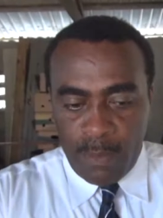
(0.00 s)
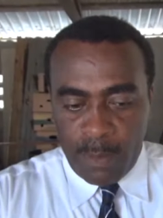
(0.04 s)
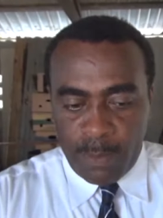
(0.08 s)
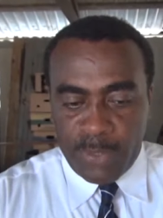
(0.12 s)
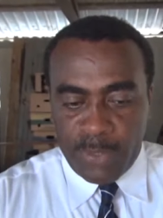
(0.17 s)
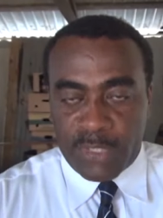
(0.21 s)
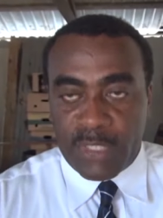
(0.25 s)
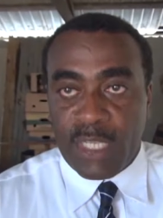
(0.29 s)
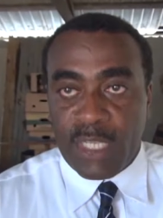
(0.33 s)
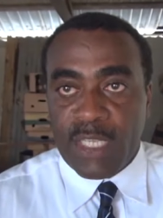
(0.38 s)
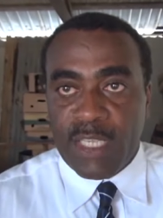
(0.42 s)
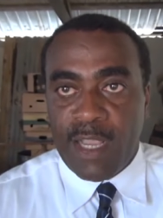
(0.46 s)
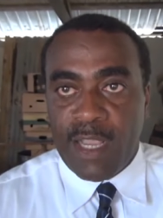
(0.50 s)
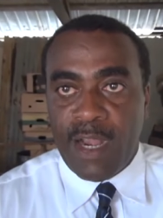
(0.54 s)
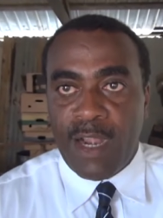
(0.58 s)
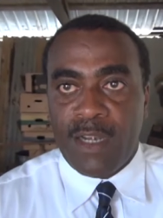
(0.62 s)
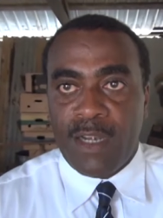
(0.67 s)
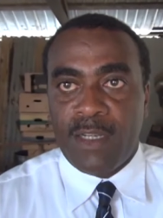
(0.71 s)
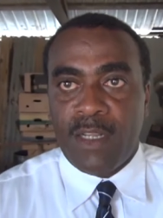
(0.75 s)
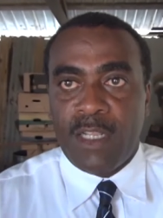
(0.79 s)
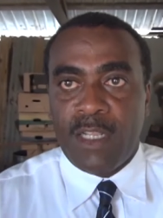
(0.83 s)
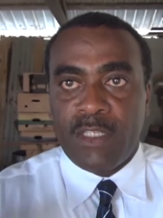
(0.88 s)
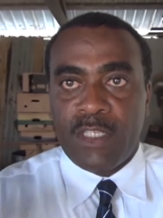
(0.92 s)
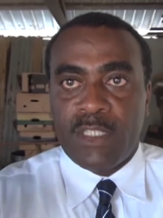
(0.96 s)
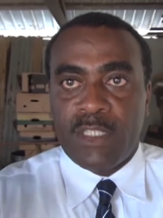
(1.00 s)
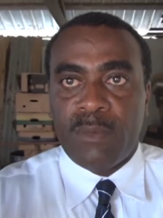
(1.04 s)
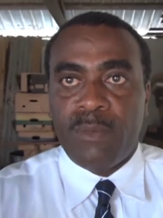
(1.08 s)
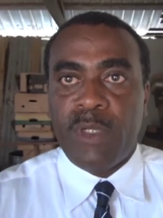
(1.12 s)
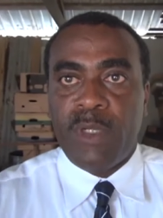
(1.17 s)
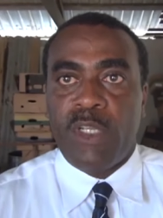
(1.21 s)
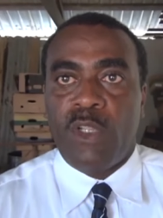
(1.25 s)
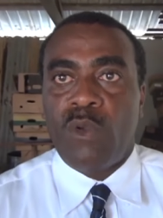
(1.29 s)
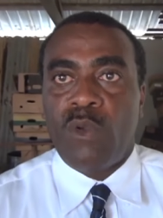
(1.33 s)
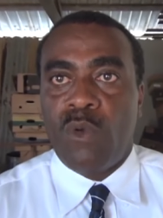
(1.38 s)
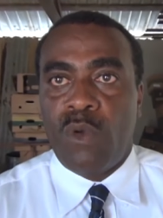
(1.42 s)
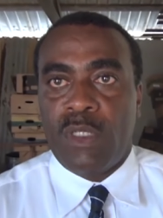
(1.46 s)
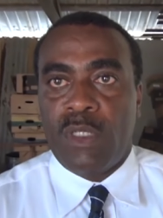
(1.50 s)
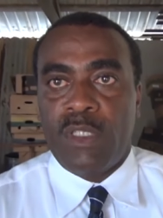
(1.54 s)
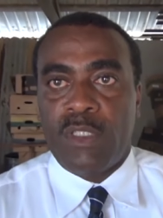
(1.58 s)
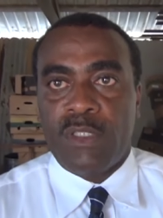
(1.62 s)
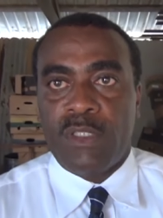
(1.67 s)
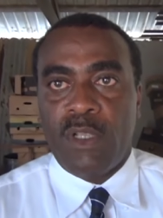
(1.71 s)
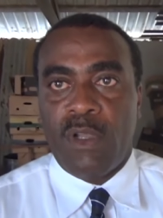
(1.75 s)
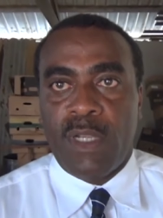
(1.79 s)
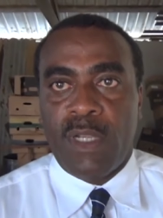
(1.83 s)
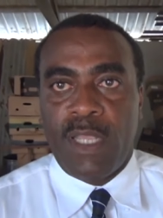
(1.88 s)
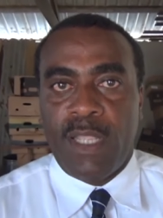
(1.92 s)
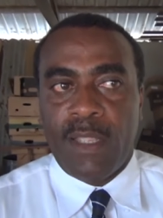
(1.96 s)
or piece of car and let's put the
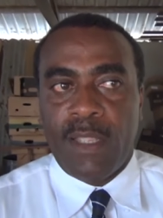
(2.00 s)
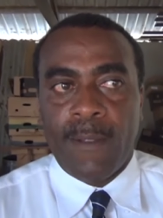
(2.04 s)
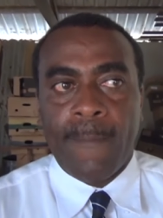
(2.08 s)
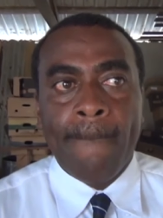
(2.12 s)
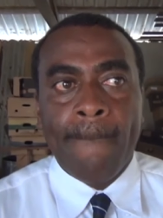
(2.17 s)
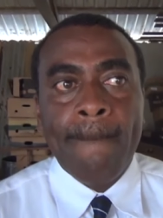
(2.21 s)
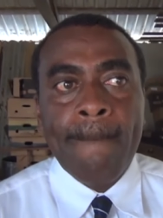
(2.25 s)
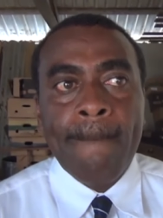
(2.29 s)
coconuts on it.